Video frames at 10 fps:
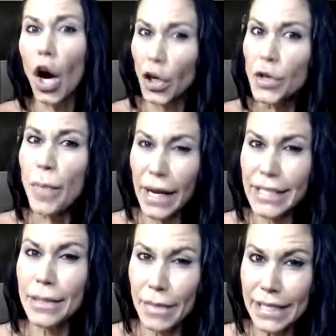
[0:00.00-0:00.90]
Are you
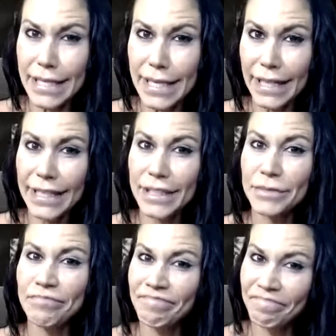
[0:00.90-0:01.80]
pessimistic?
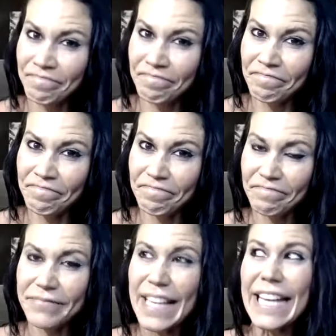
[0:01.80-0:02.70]
Hmm.
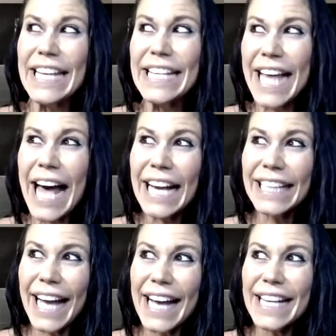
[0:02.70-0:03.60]
Is that
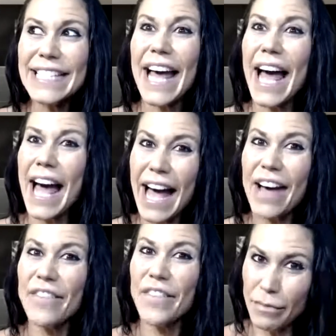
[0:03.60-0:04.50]
glass
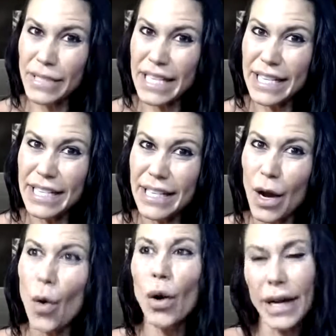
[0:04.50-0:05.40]
half empty
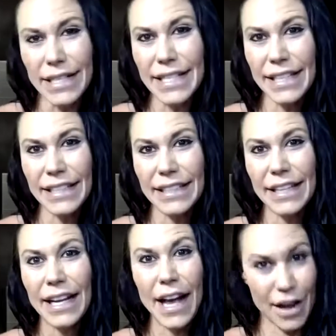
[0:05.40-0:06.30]
or is it
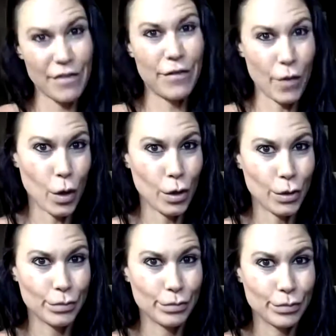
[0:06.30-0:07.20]
half full?
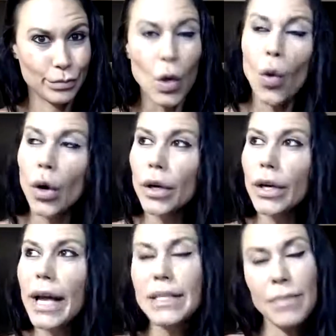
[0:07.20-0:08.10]
Or,
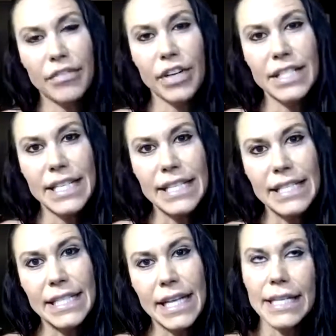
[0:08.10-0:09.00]
as my friend Dean
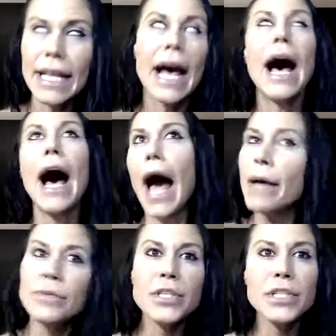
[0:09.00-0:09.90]
says,
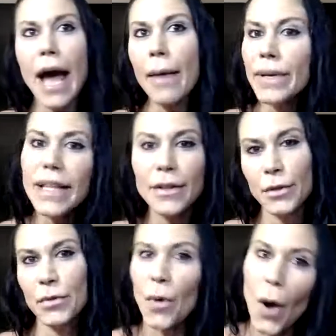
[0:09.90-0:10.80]
I'm just happy that
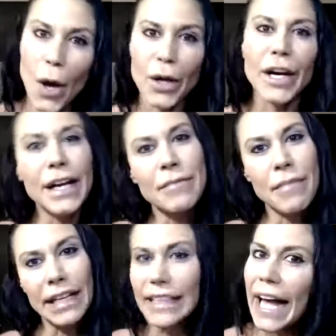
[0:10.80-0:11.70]
there's water in
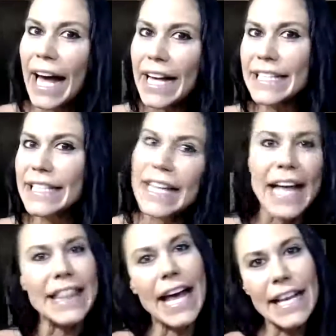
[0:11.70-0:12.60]
my glass,
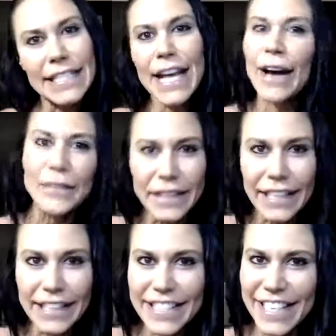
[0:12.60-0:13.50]
and that's how it
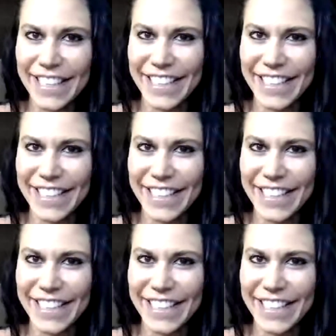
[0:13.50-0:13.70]
is.